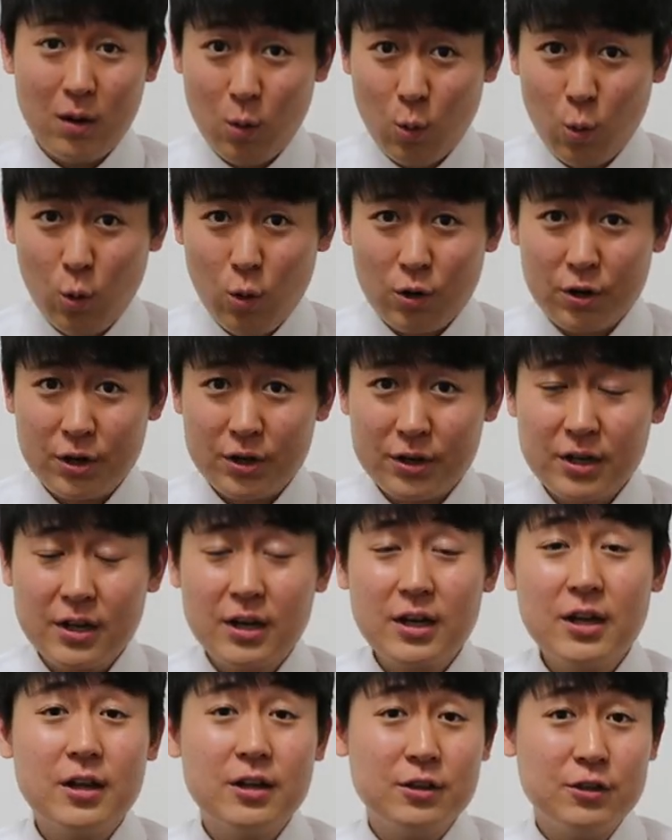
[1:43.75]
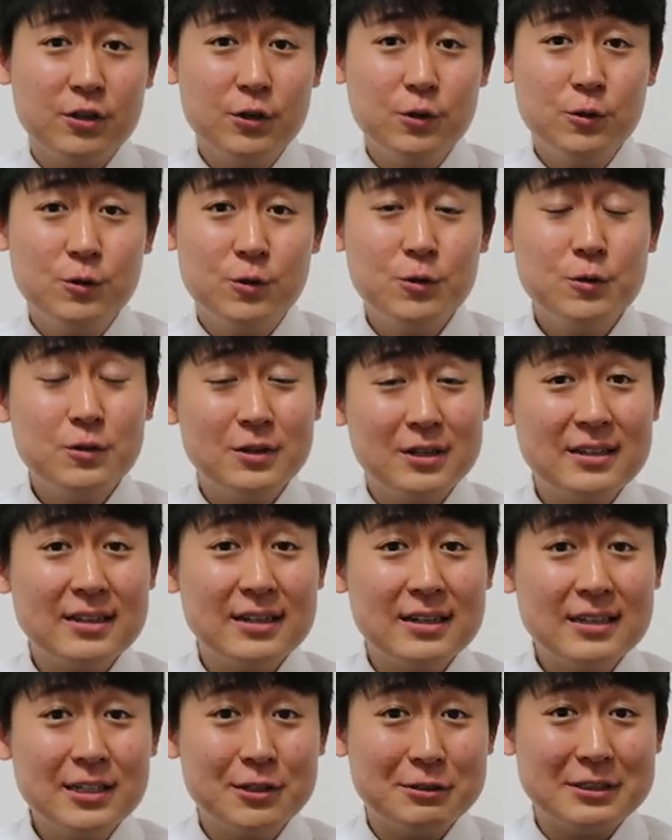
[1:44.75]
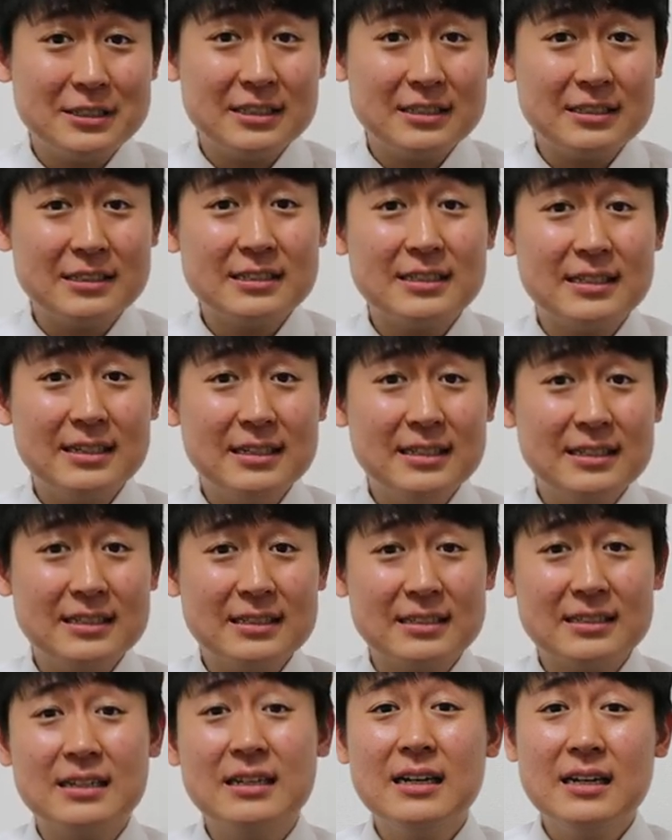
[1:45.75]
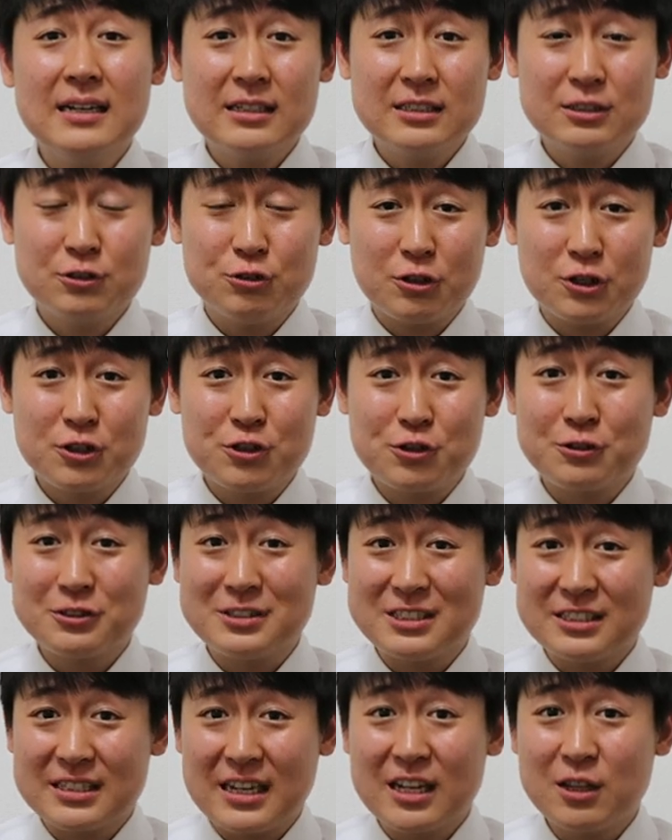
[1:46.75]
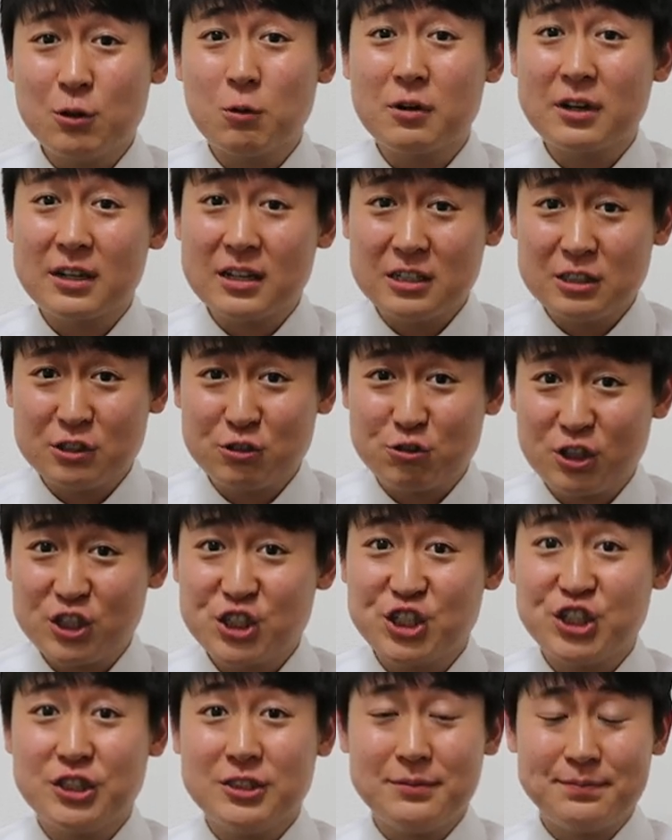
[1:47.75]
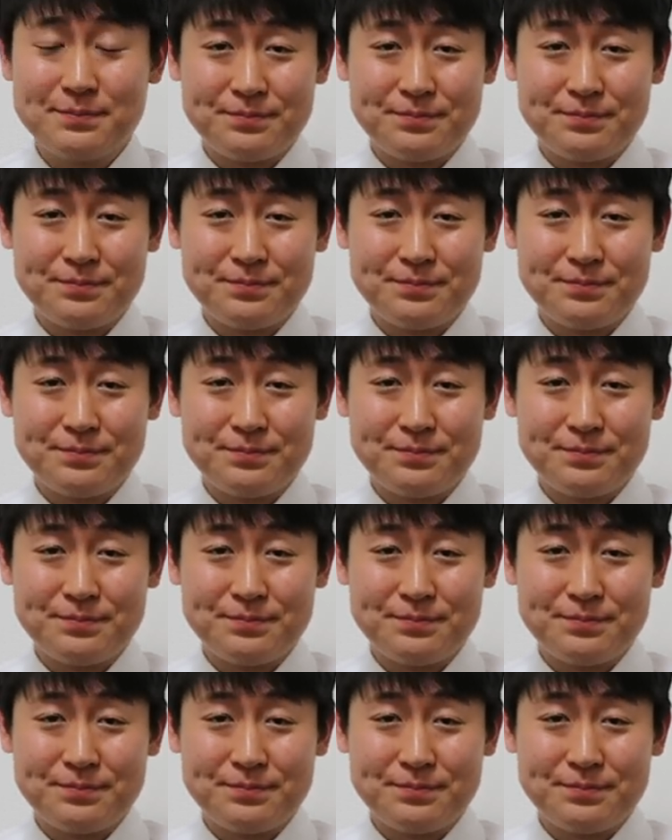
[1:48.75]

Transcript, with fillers: or due to inadequacies in structural design or construction.